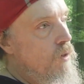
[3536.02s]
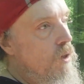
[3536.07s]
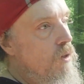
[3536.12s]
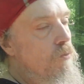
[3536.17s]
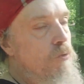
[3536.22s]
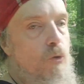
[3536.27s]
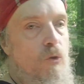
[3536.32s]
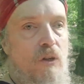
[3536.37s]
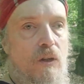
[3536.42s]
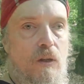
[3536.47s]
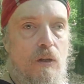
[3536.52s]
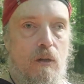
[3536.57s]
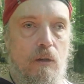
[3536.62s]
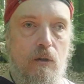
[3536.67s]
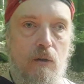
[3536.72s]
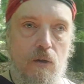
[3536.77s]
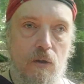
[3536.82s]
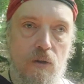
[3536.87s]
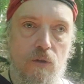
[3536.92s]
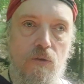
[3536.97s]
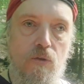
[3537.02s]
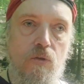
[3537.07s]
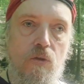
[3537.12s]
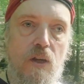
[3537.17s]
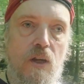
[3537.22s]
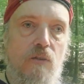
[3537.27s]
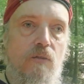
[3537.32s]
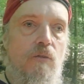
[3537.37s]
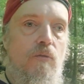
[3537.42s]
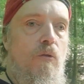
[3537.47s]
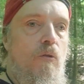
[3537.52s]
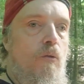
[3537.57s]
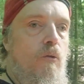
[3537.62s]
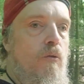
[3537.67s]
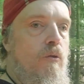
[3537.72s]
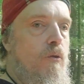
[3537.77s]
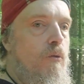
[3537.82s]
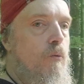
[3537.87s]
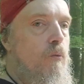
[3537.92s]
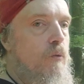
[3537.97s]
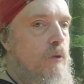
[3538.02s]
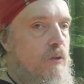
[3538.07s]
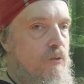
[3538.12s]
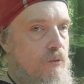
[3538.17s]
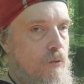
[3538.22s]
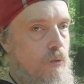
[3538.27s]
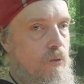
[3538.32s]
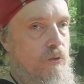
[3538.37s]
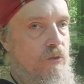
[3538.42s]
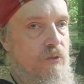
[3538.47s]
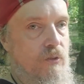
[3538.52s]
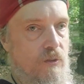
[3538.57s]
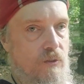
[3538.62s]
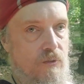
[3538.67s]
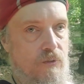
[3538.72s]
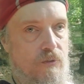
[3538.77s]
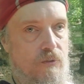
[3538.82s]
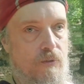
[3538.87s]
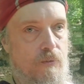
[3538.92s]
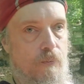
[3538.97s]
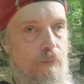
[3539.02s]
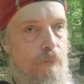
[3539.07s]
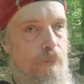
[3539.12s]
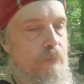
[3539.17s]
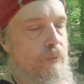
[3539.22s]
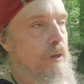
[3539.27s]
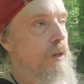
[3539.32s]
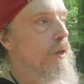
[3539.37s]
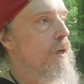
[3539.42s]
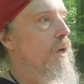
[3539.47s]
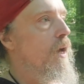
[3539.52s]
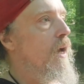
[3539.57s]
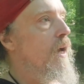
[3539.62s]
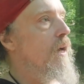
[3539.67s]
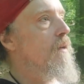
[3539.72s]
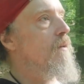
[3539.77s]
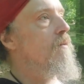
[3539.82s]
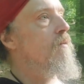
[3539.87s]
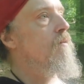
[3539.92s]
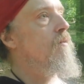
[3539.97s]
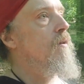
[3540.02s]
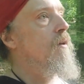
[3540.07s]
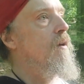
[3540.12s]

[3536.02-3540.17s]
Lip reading: if you learn to get to know your resources and